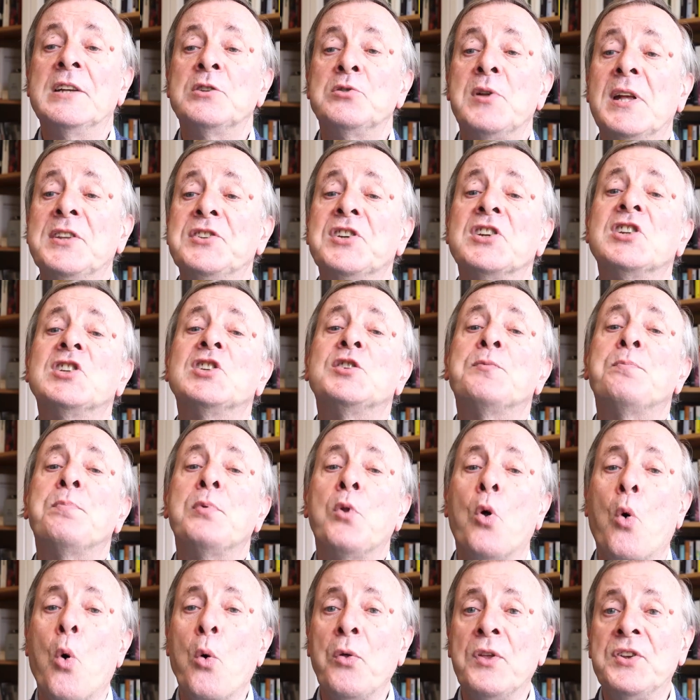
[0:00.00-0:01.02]
So let's
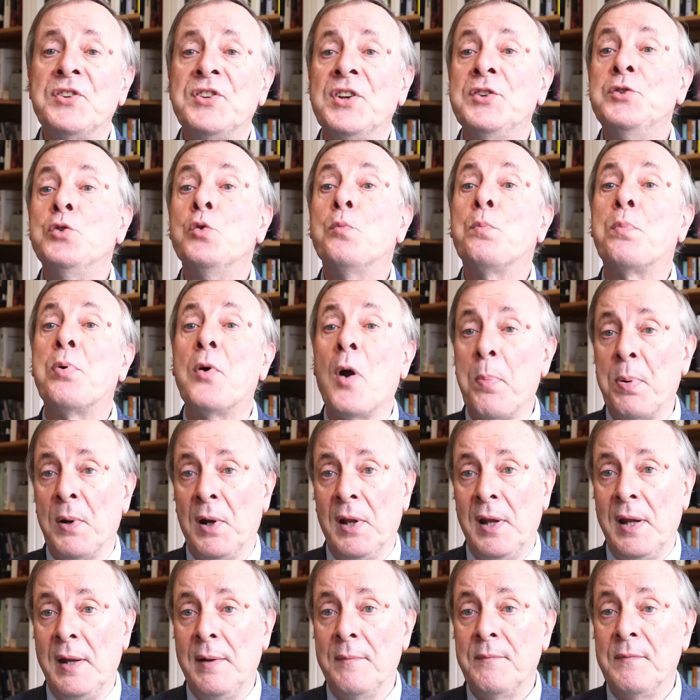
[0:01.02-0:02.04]
explore this issue
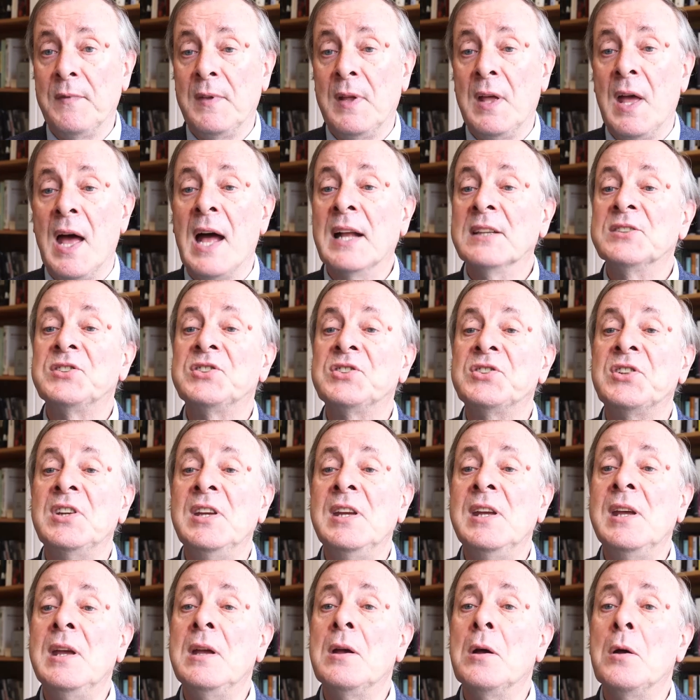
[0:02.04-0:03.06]
properly and
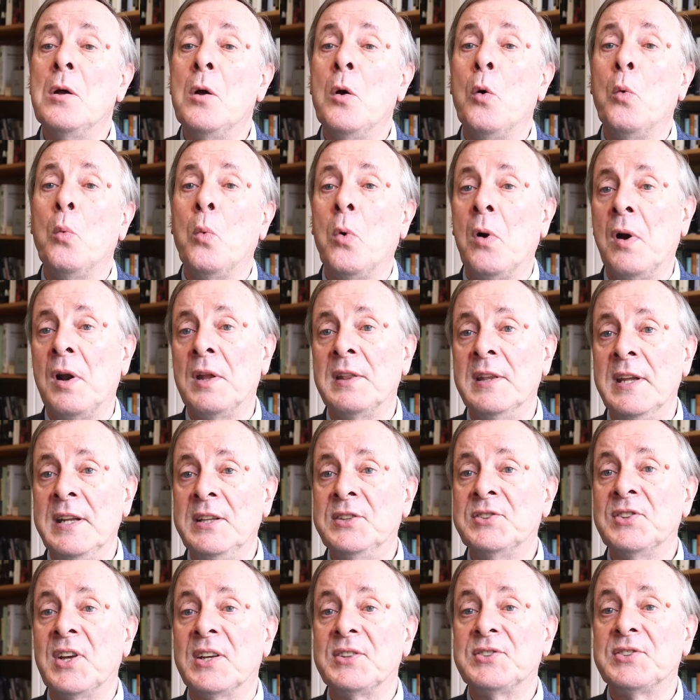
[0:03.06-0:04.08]
see where it
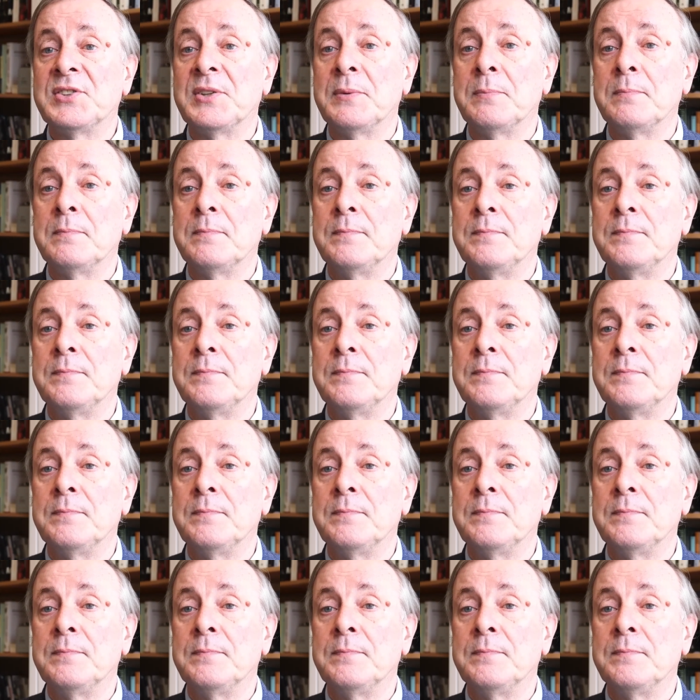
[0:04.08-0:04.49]
leads us.